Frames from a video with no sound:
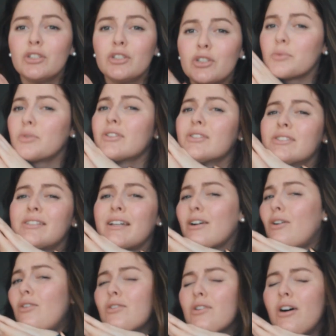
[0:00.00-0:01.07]
you just want to stay
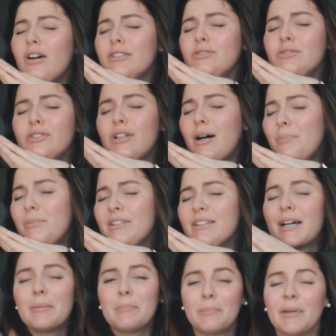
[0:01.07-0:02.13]
all cuddled up in
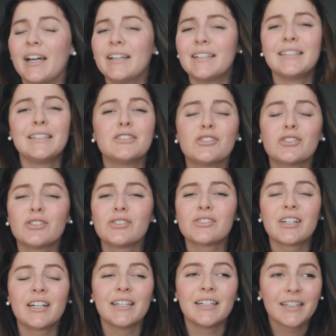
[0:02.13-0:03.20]
that bed. And it's
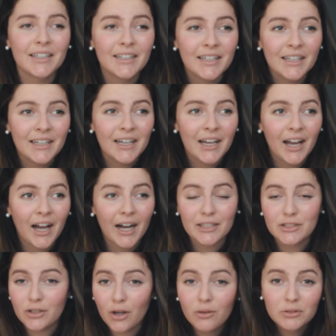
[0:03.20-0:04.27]
just like,
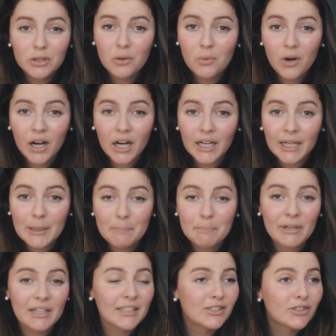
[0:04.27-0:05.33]
I don't know why,
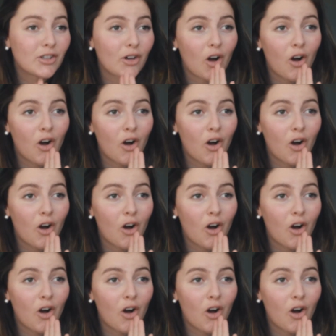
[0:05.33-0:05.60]
but it's the